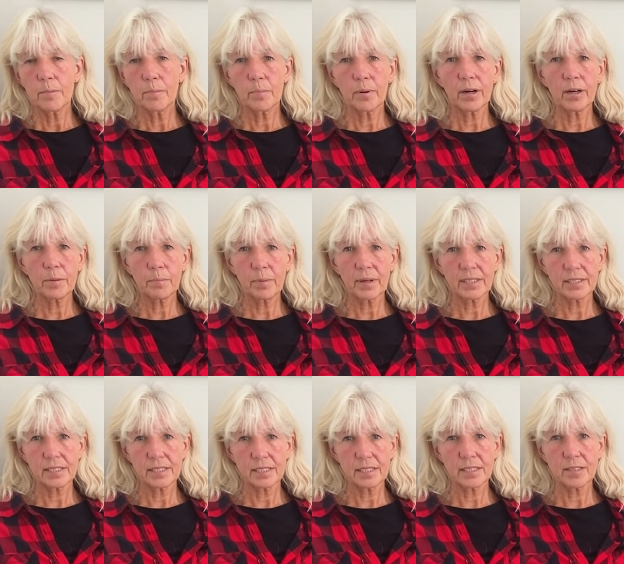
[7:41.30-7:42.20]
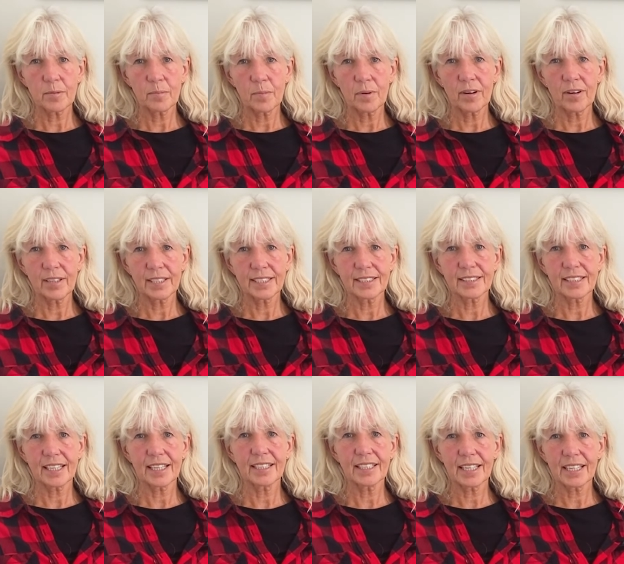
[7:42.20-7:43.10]
bypasses the
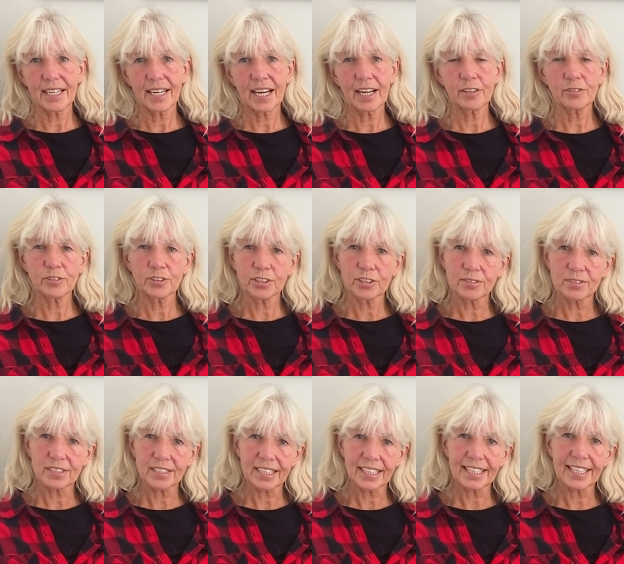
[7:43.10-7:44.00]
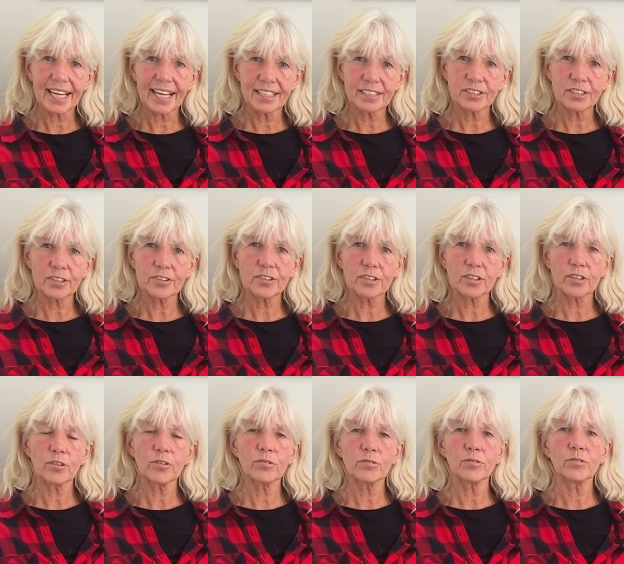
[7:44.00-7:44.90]
mind and allows you to get to the
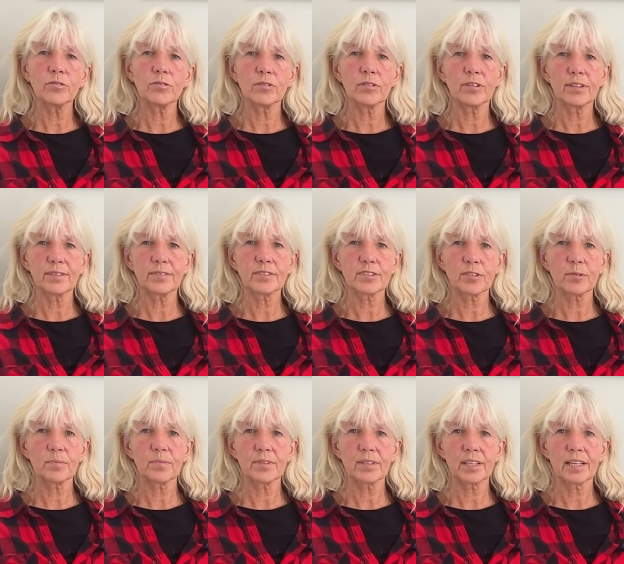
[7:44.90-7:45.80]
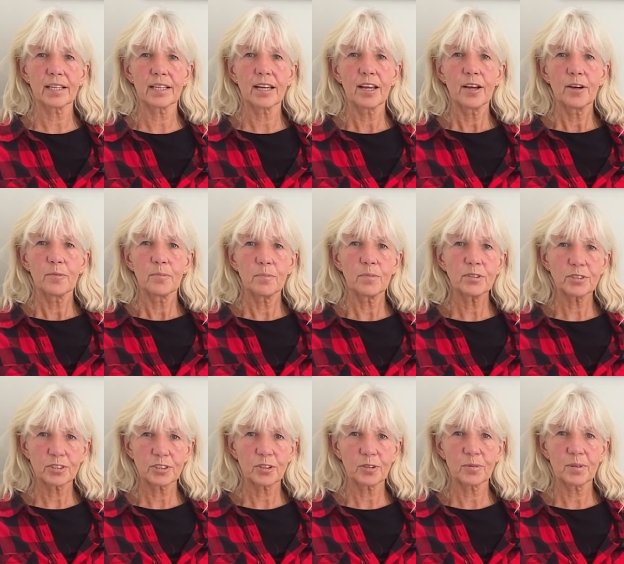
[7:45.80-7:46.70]
core of something
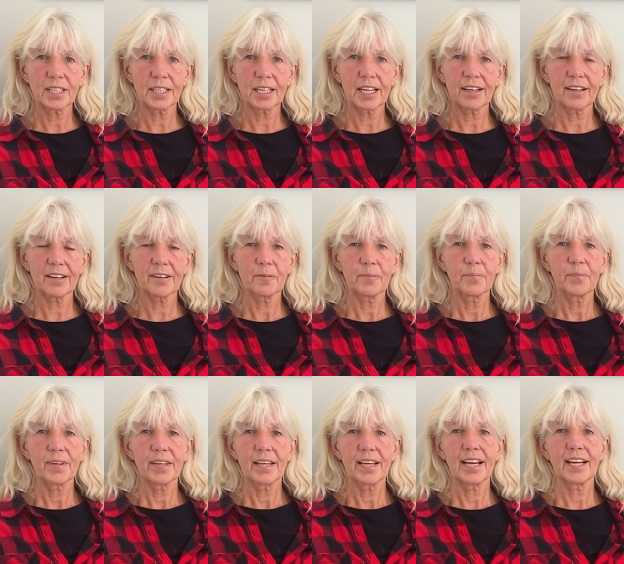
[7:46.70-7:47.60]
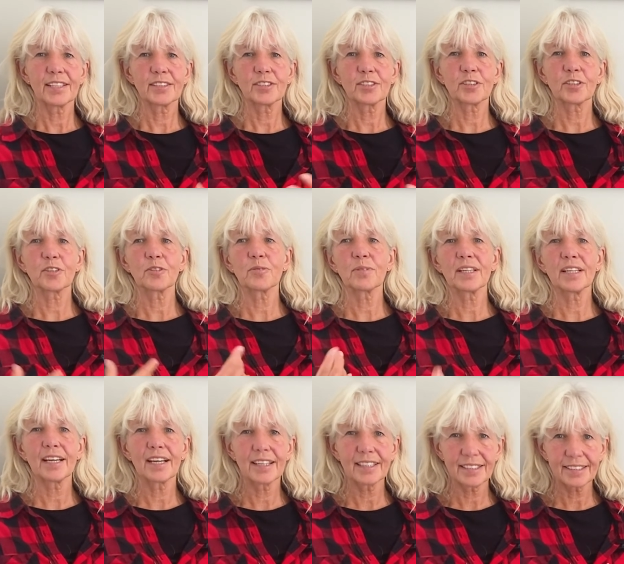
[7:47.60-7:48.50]
much quicker and to
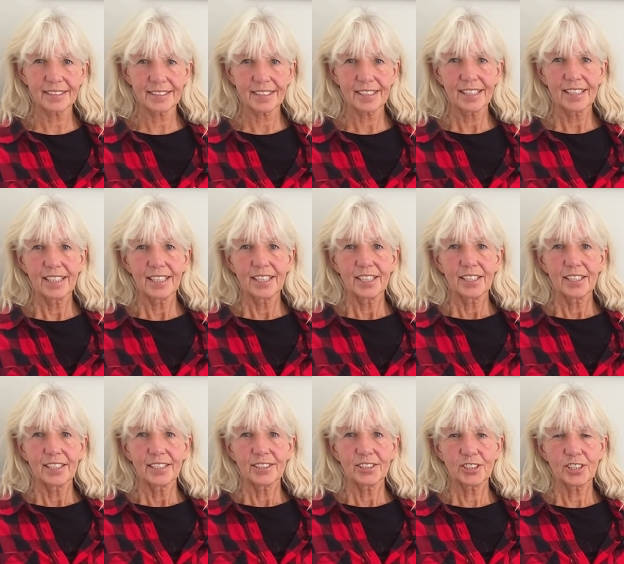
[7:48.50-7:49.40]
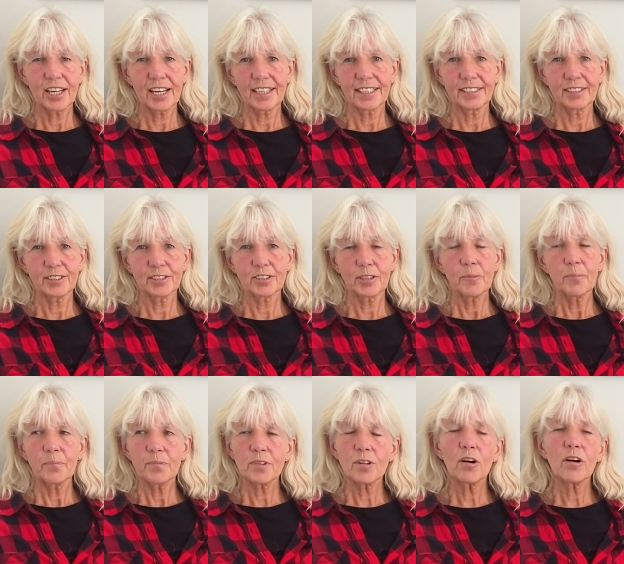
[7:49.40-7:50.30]
create change.
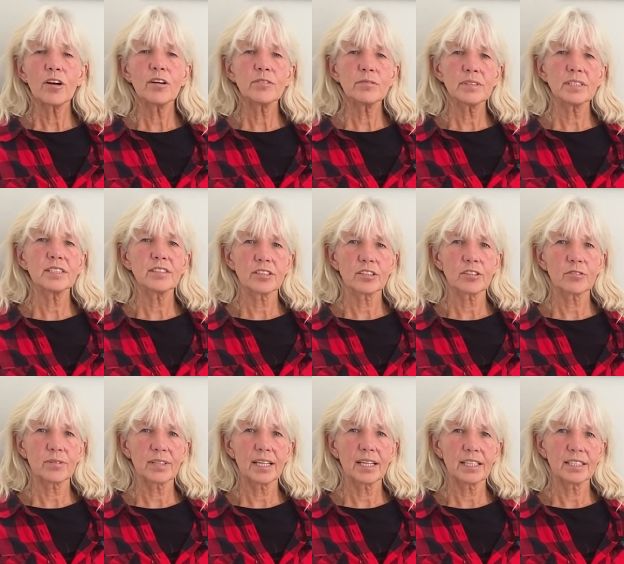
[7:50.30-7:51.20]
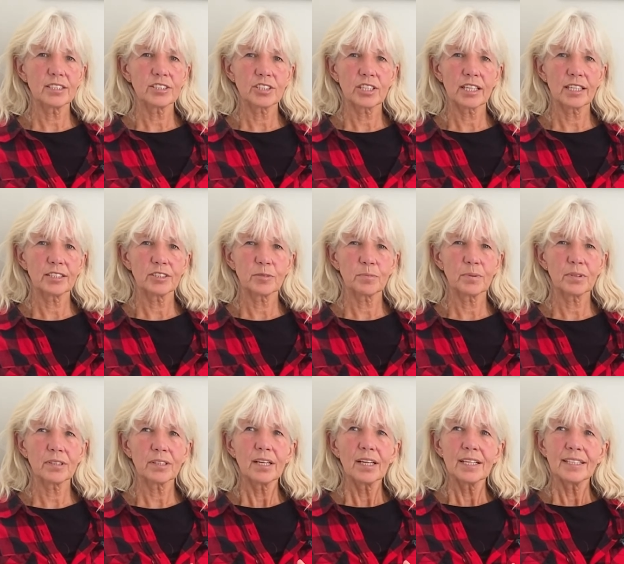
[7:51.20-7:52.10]
Not only to create change,
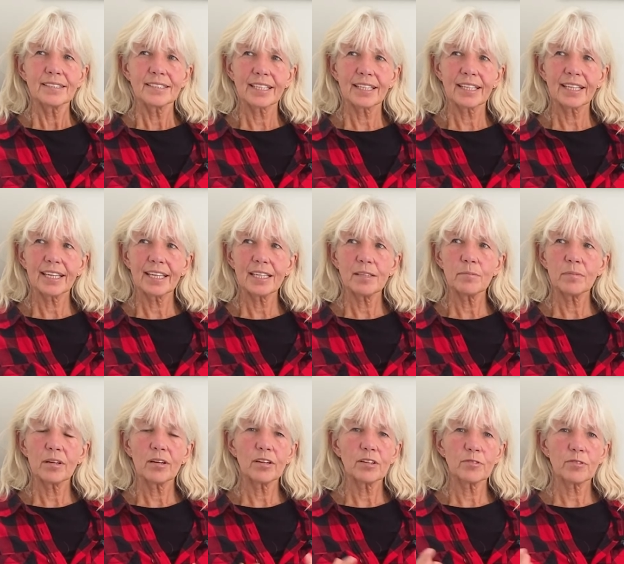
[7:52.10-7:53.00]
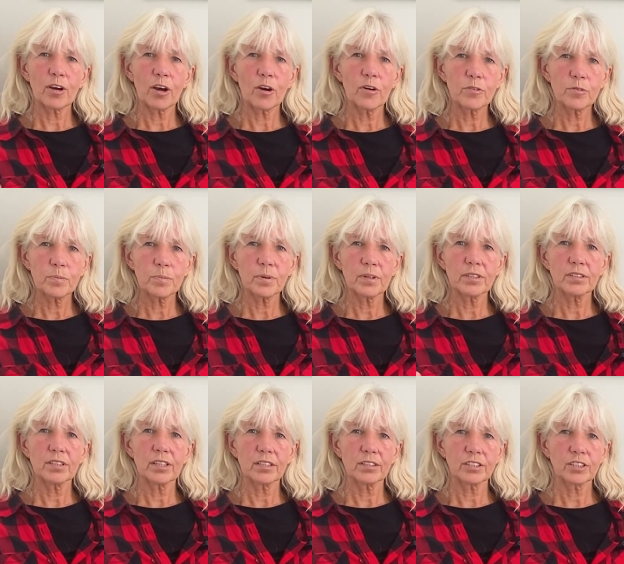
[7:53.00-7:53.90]
but to keep life open
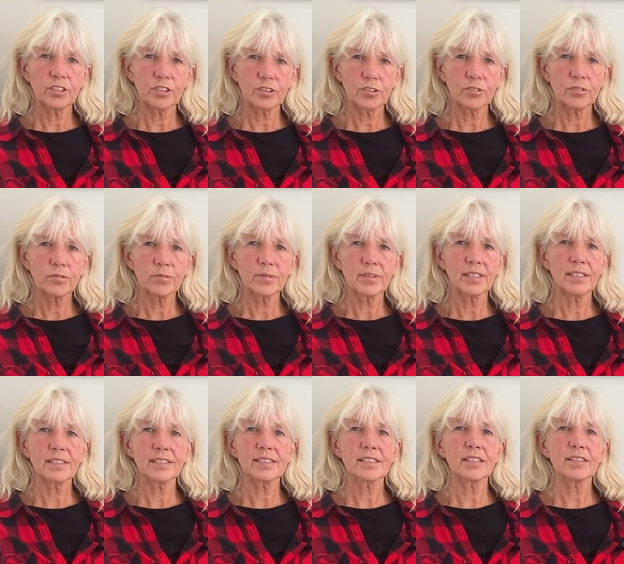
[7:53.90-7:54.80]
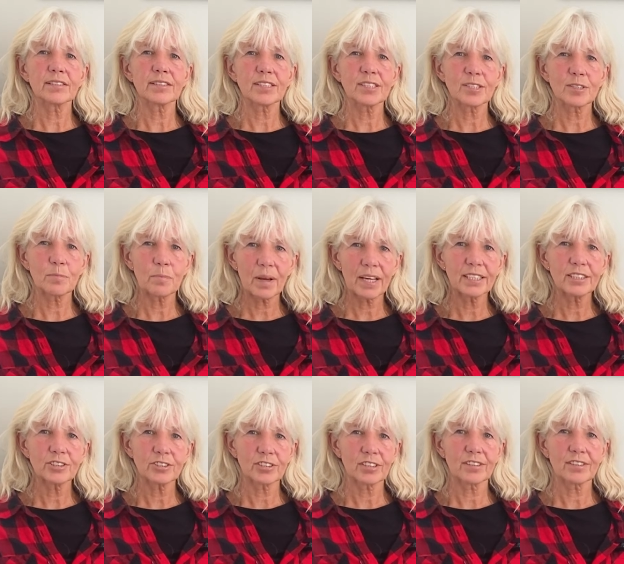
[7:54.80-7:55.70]
and curious and
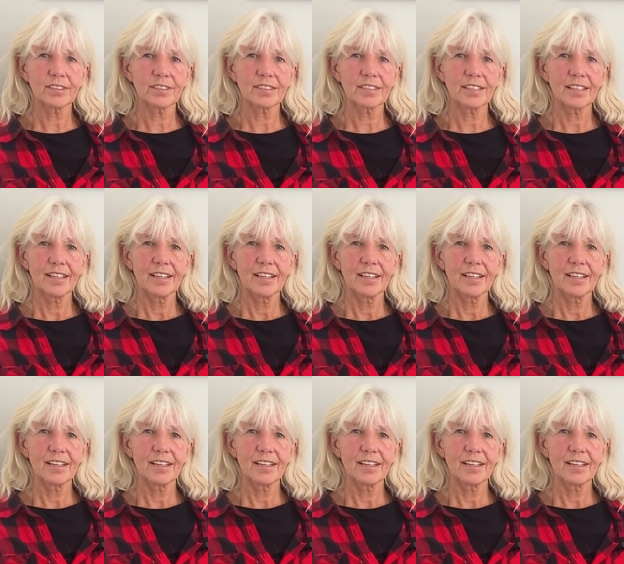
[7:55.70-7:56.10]
spacious.